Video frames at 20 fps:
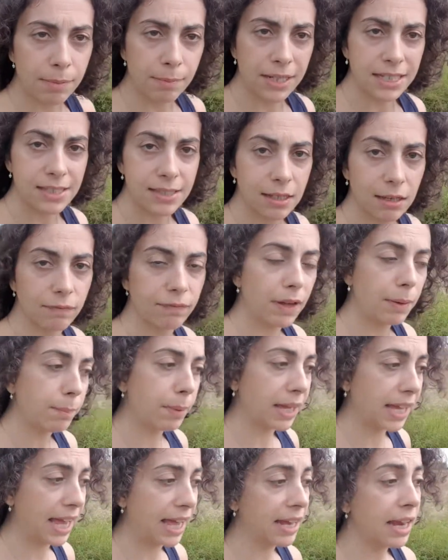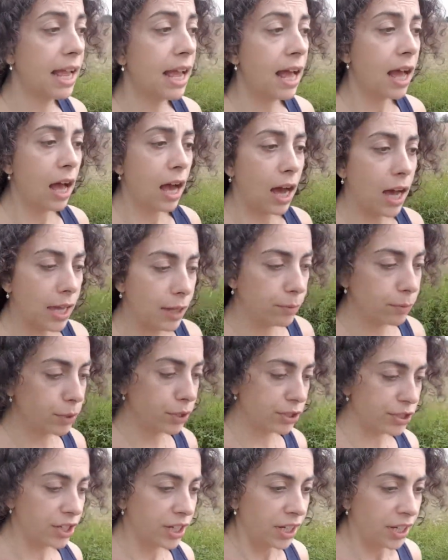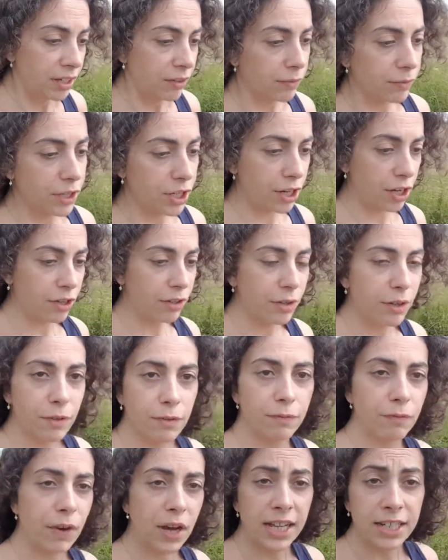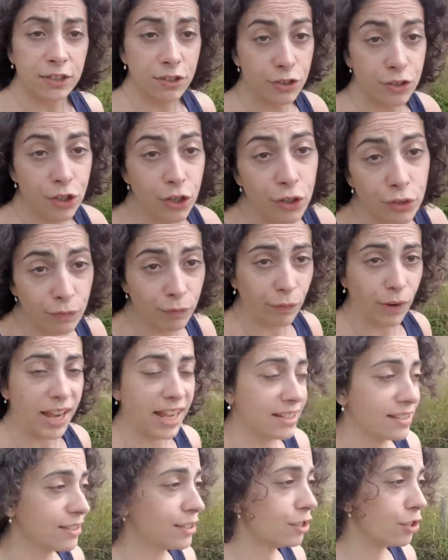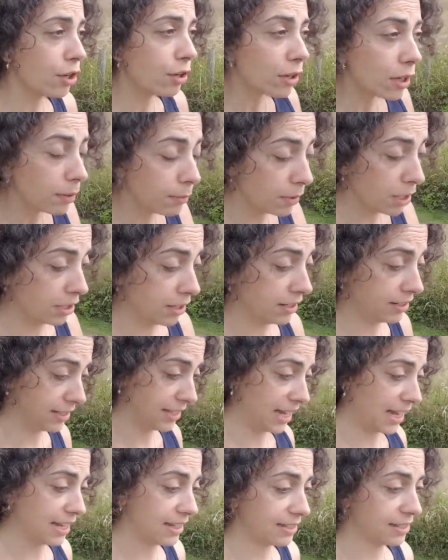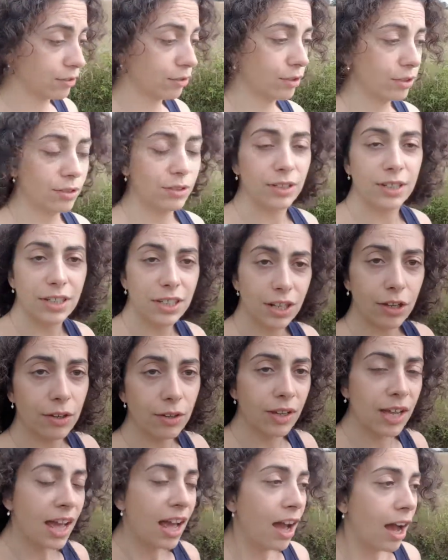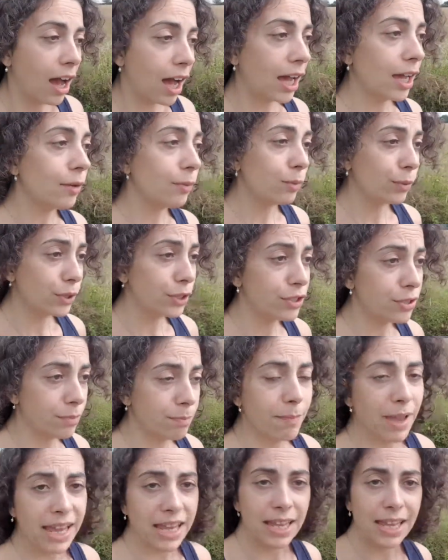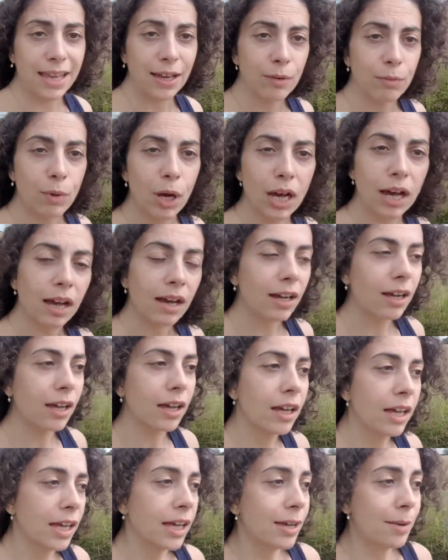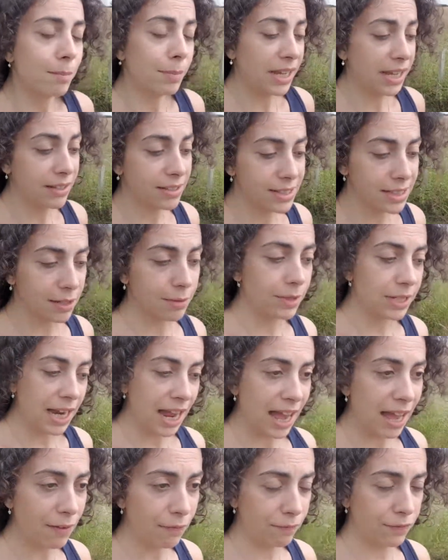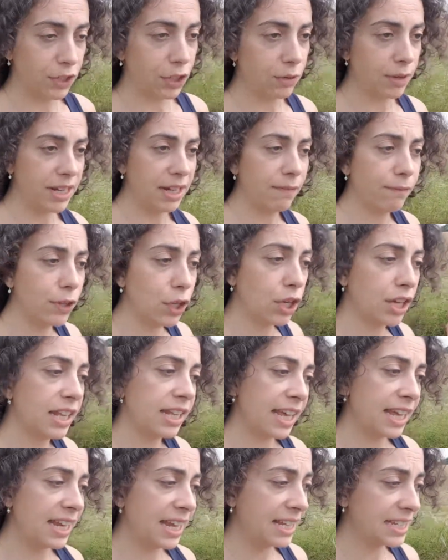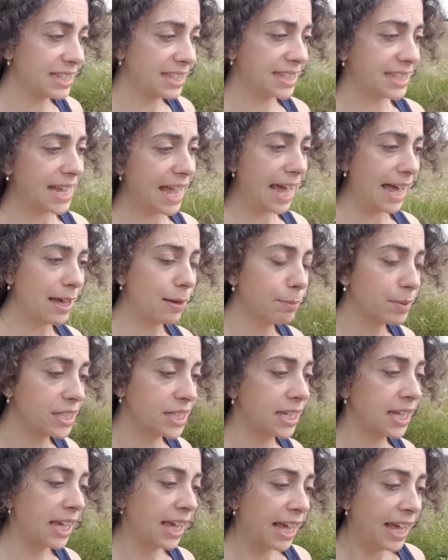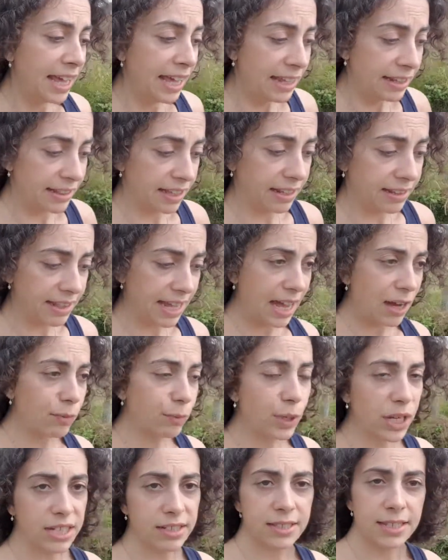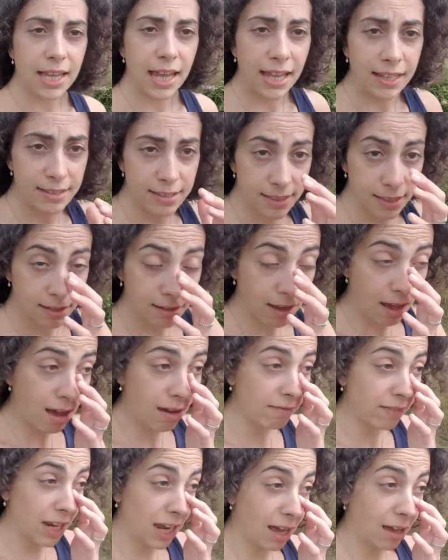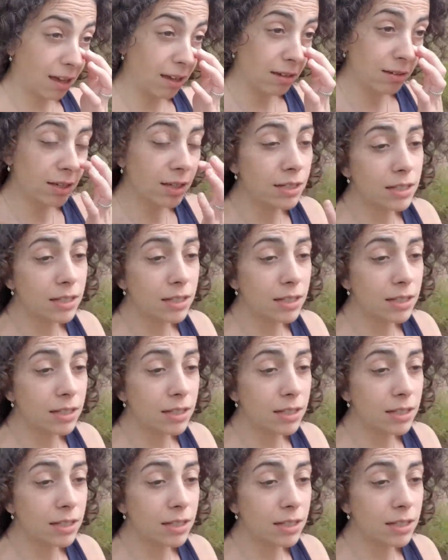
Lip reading: myself up again. I would, find new friends, new communities, or, I would make it work, because I would have to. And if you can then accept that worst case scenario